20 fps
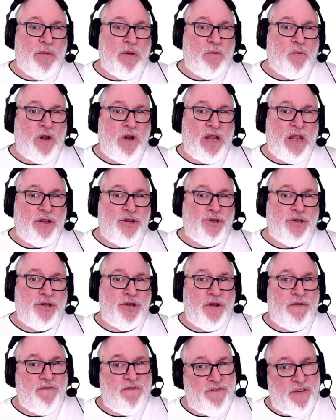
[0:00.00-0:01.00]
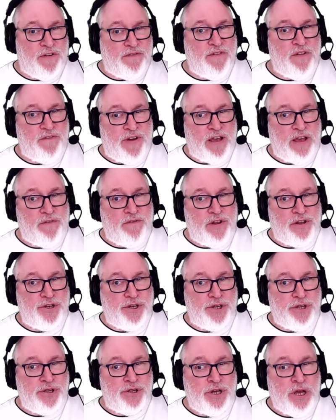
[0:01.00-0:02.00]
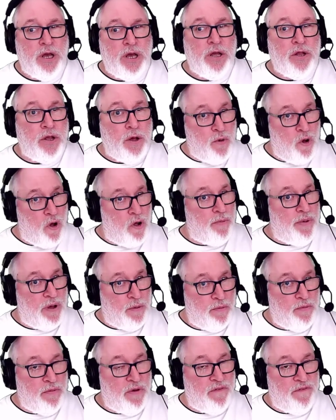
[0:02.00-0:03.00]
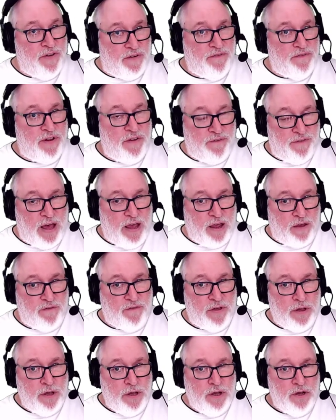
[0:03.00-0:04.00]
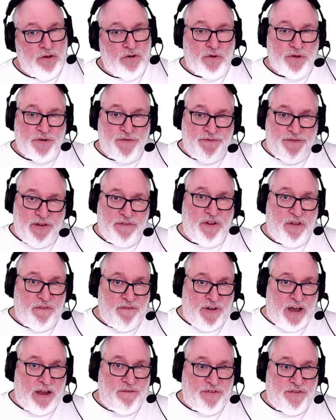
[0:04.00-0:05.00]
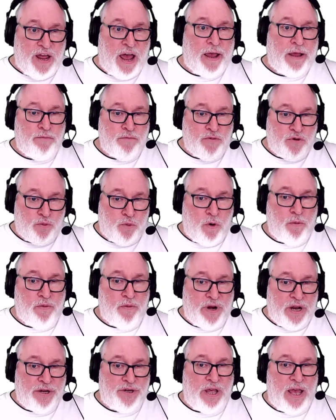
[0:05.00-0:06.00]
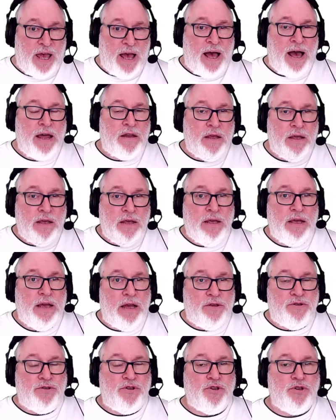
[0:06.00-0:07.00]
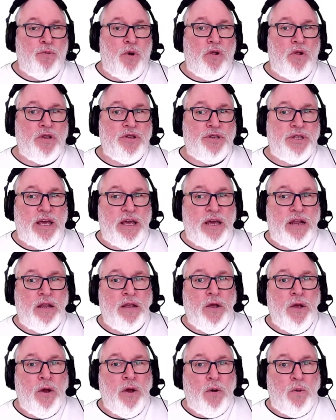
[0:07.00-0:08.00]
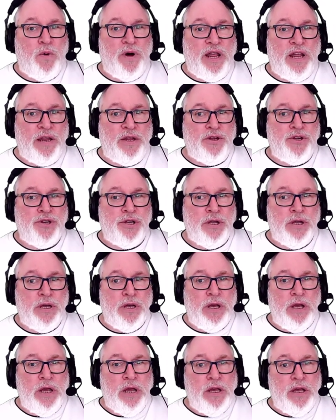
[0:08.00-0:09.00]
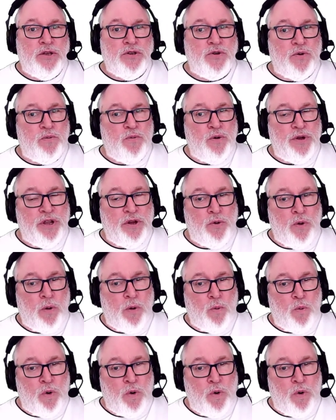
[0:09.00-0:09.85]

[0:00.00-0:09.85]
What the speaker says: inch to 55 inches, you're multiplying by 55. So it's 55 times what we originally had as the smallest there, 1 inch. So what you do on